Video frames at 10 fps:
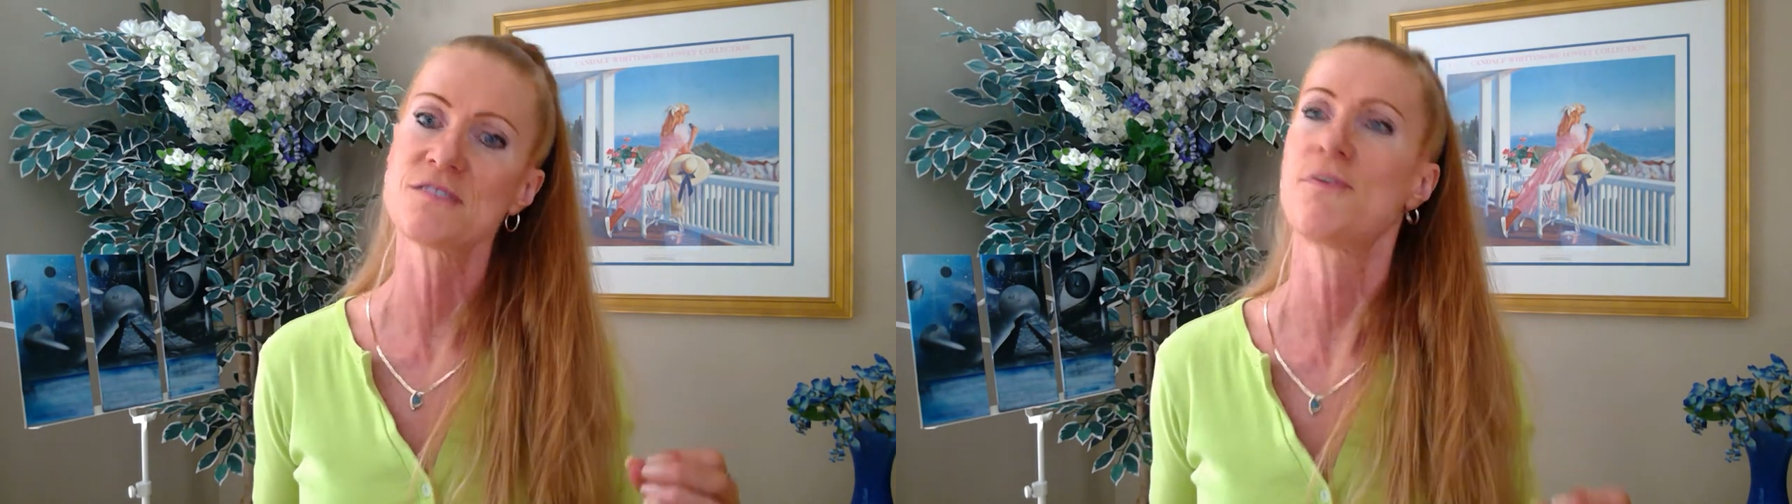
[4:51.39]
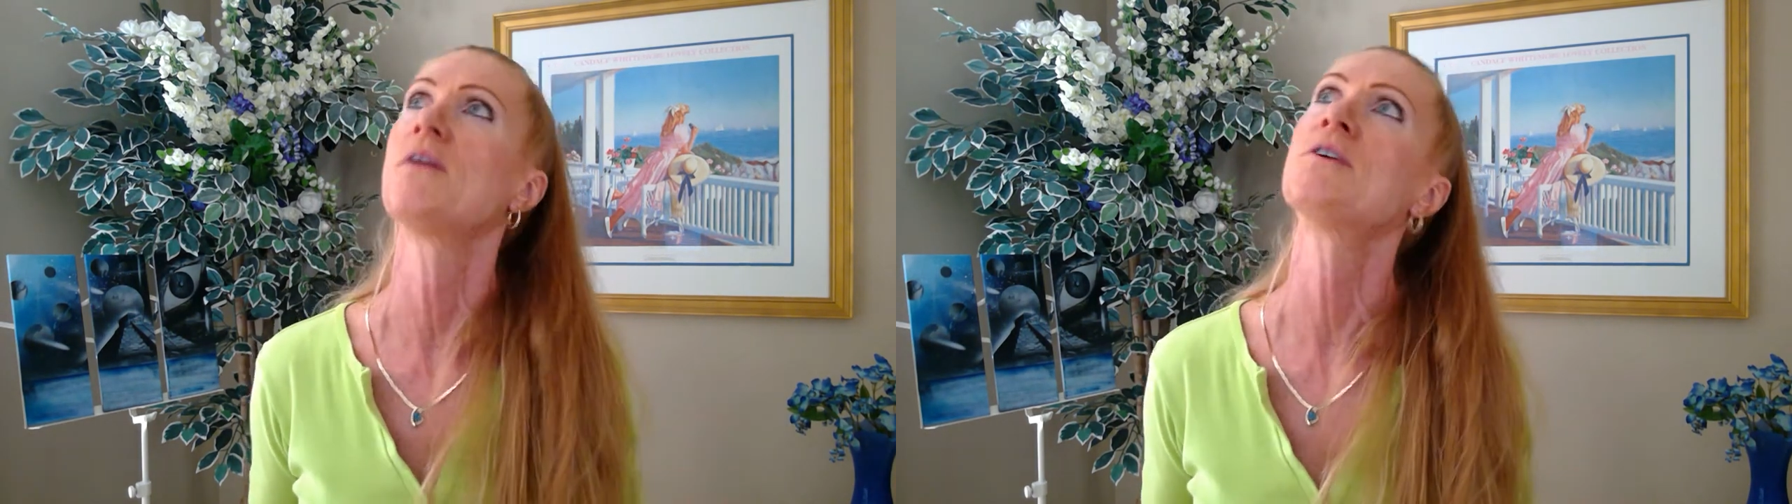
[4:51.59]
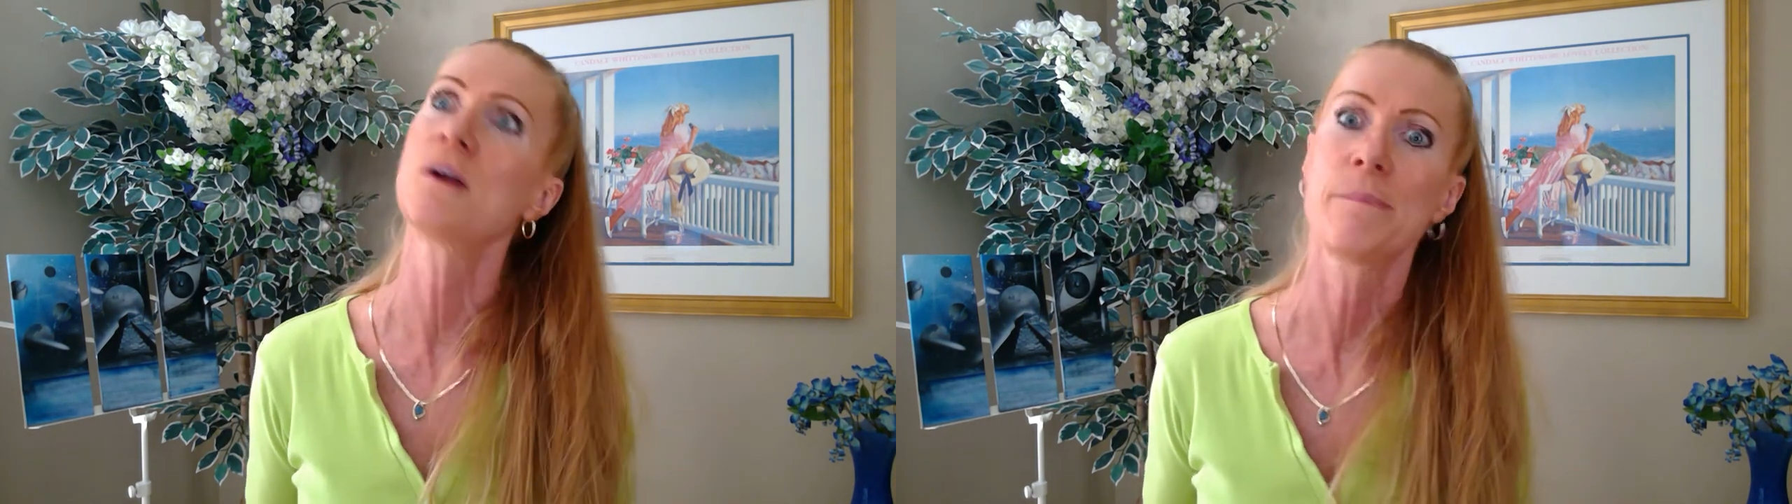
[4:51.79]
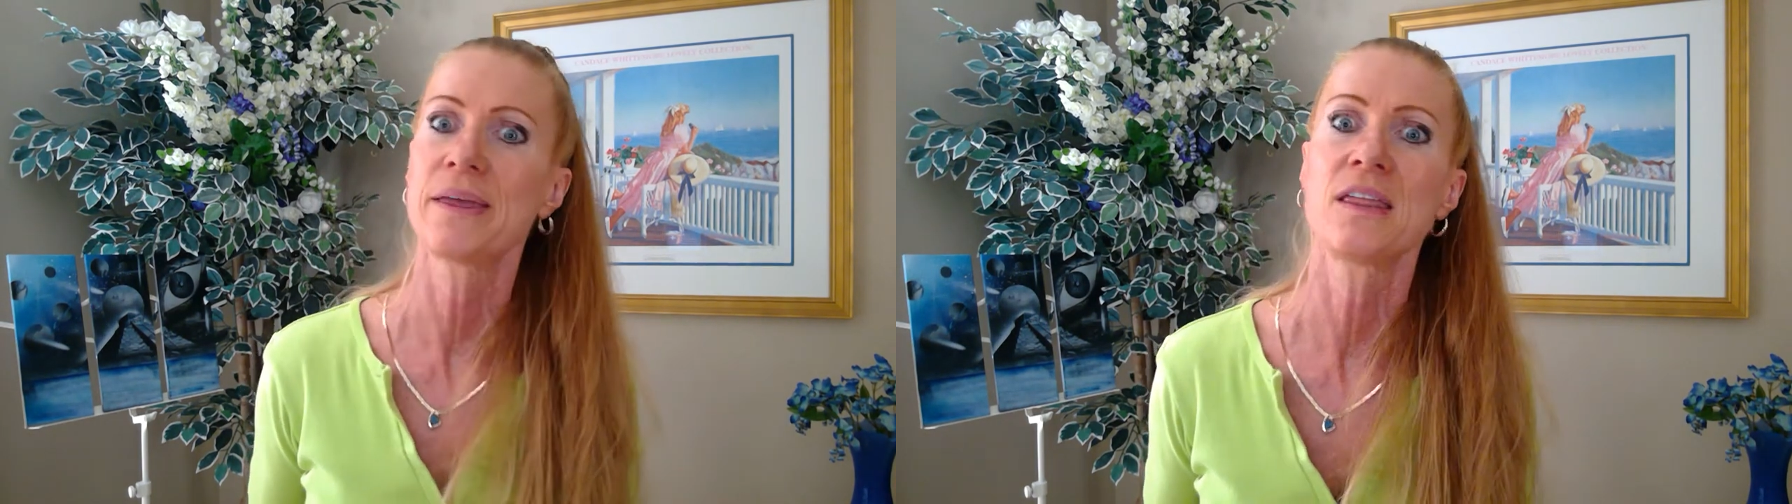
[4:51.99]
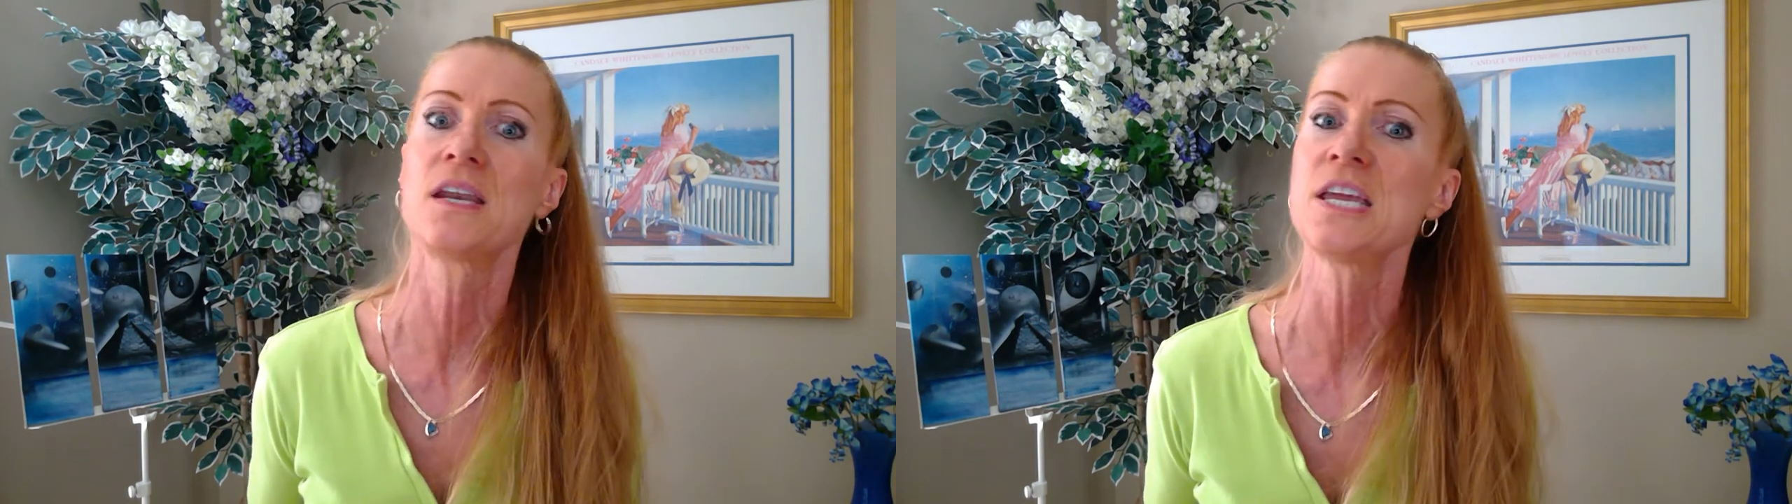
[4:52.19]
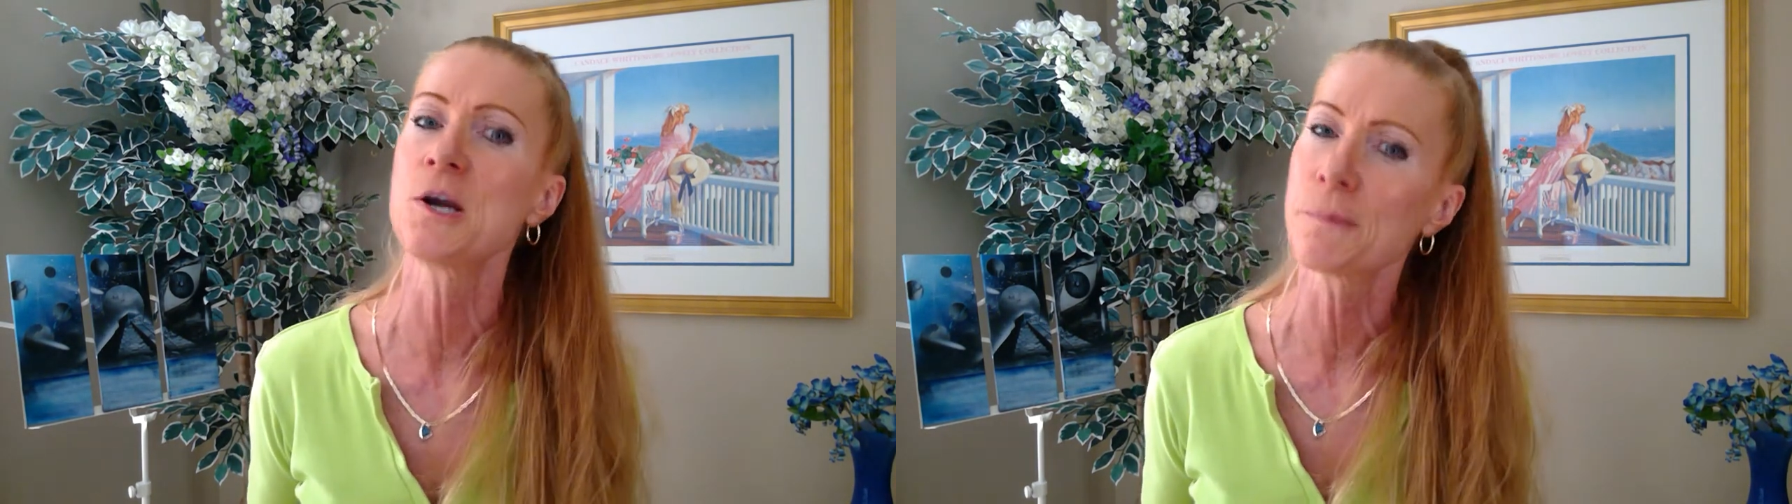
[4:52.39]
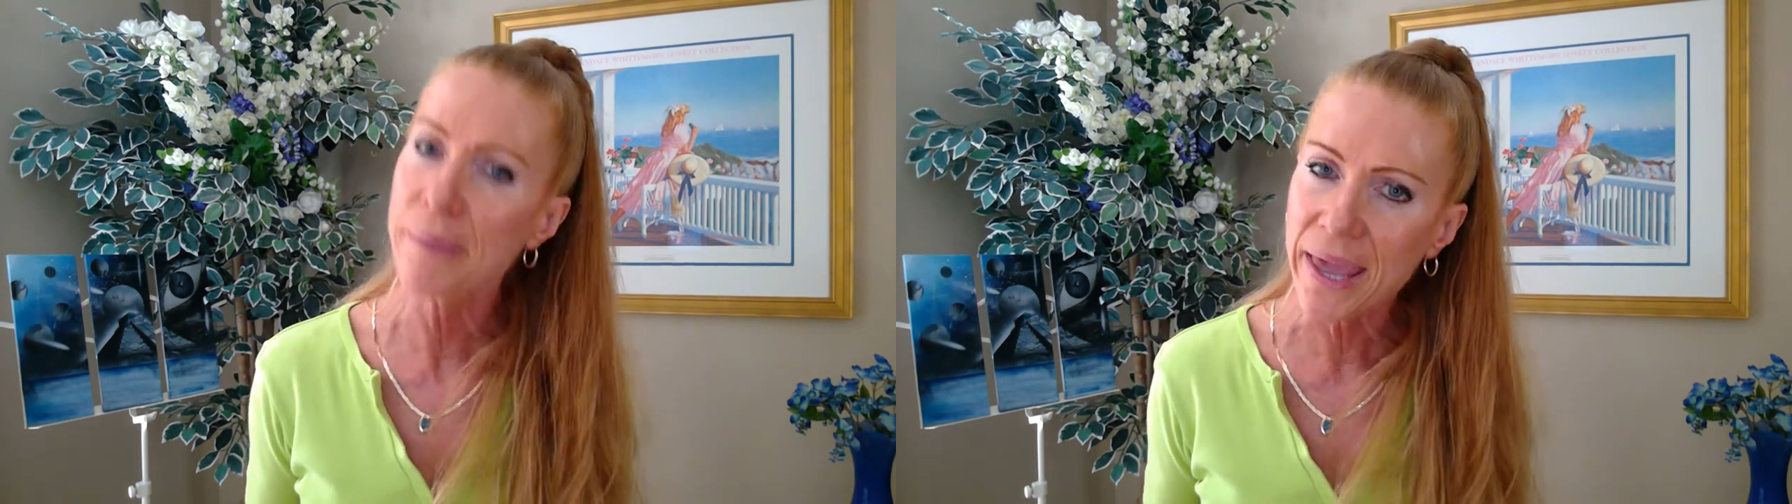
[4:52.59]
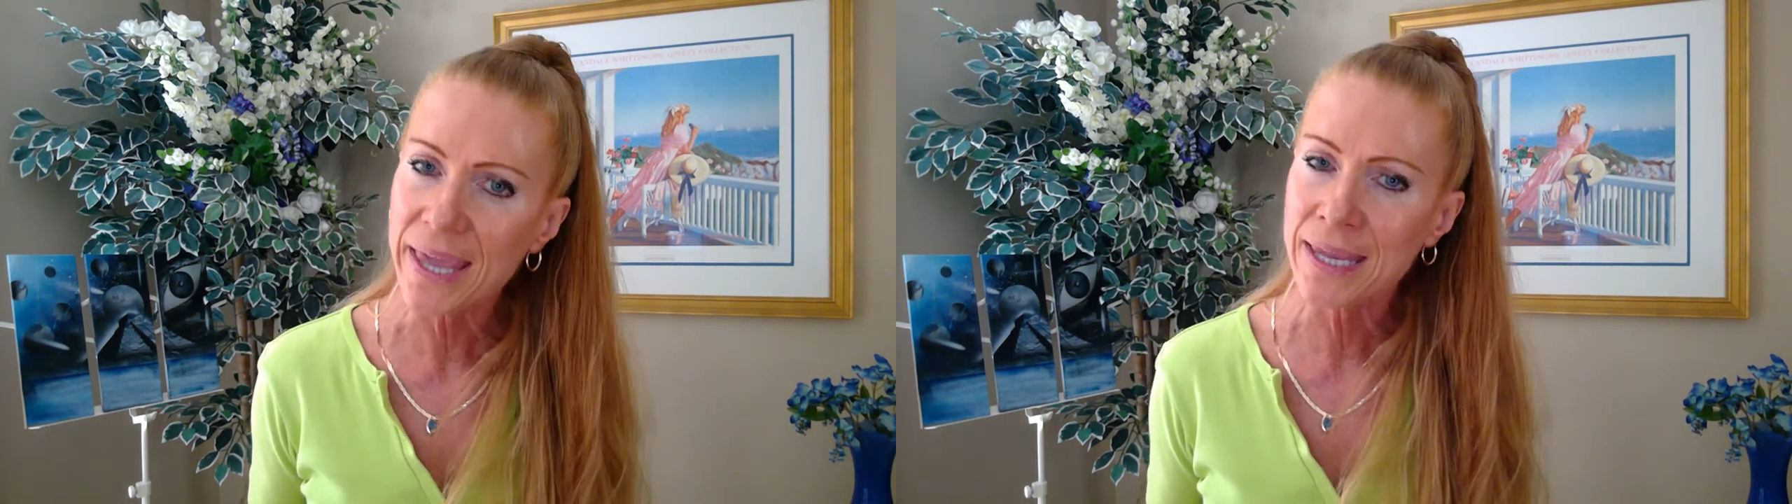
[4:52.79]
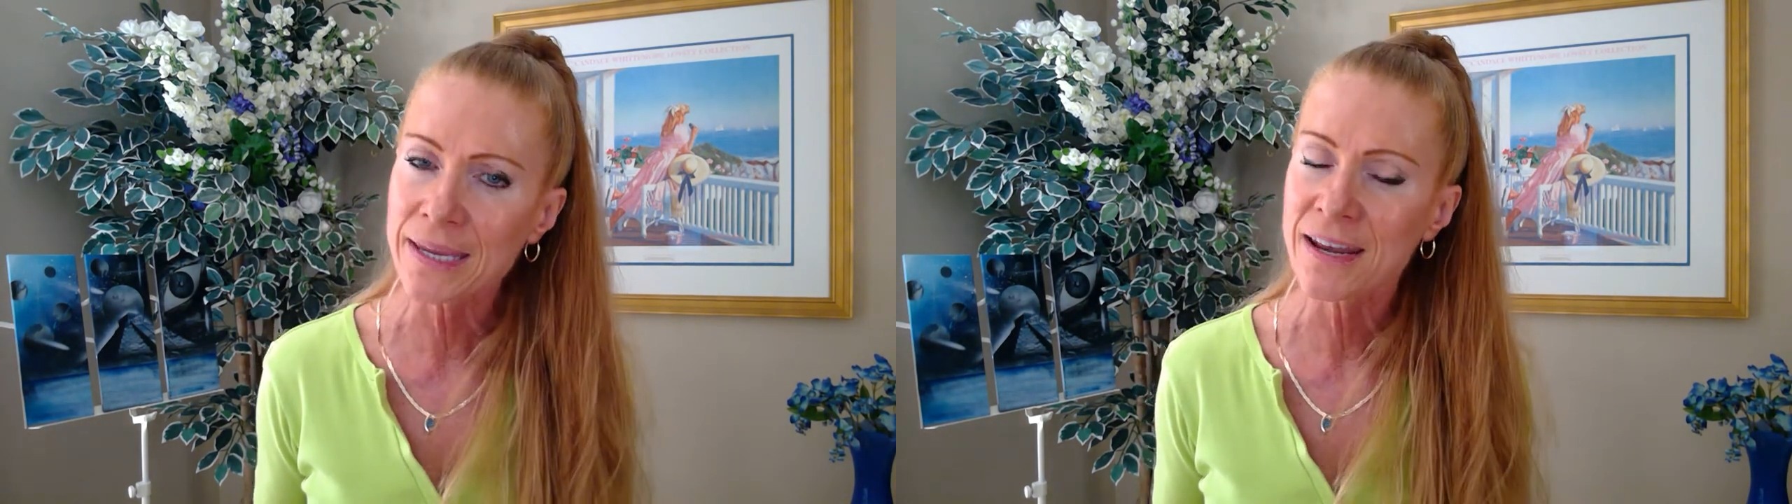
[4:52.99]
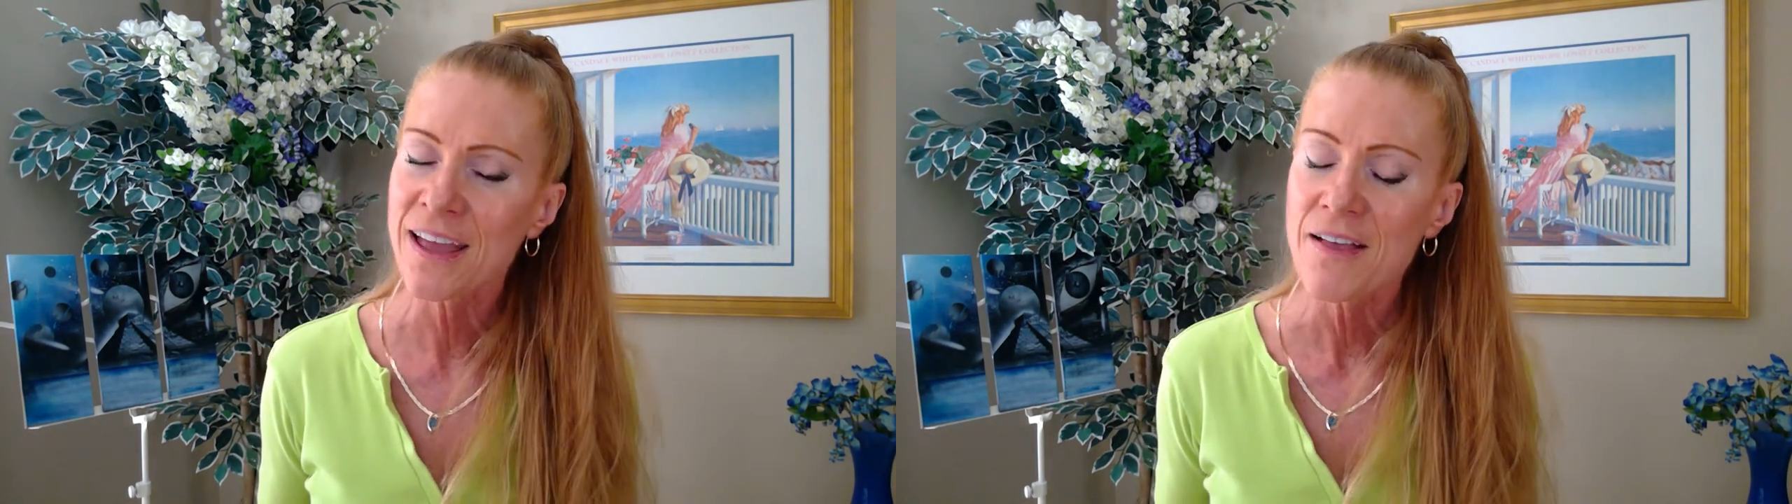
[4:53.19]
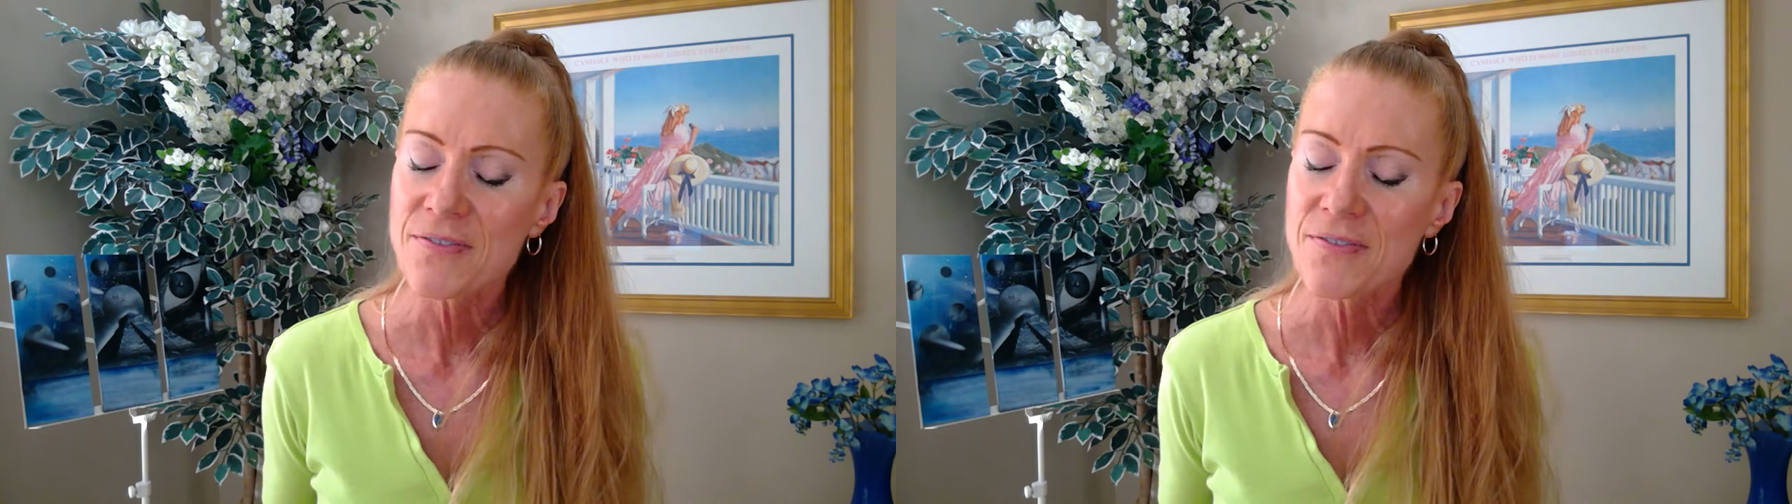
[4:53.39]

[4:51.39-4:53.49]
vulnerability or pain,